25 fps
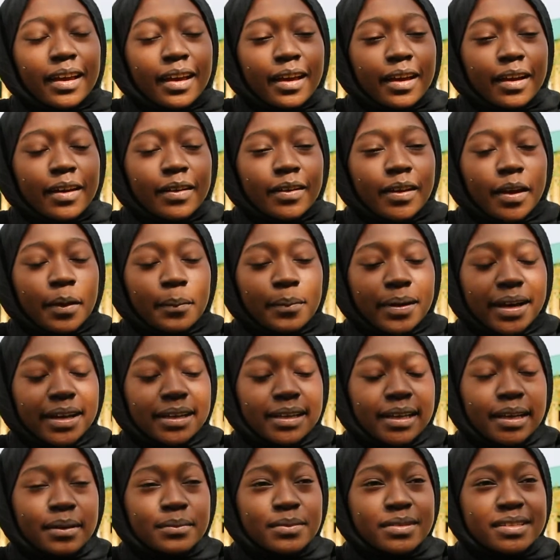Okay, my
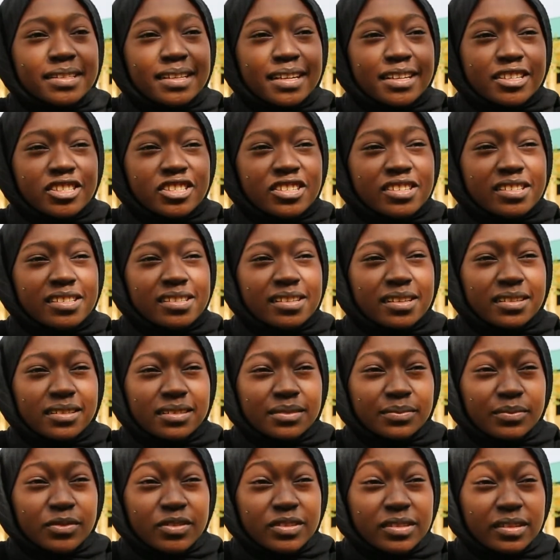name is Aisha
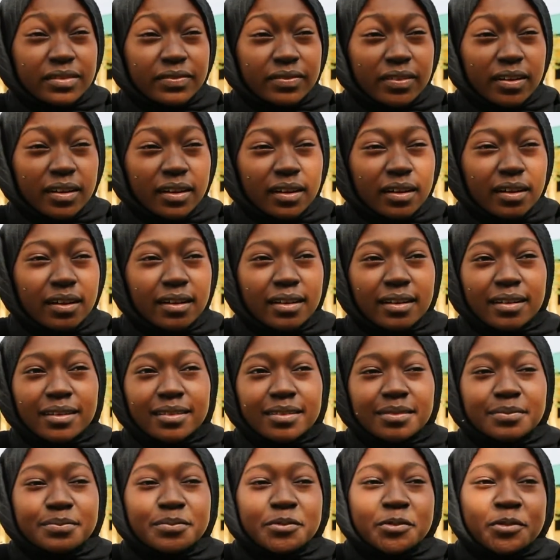Zana Mustafa.
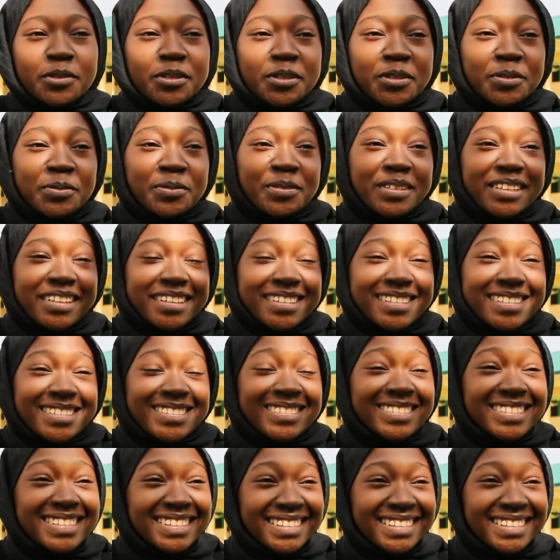I'm 21 years old.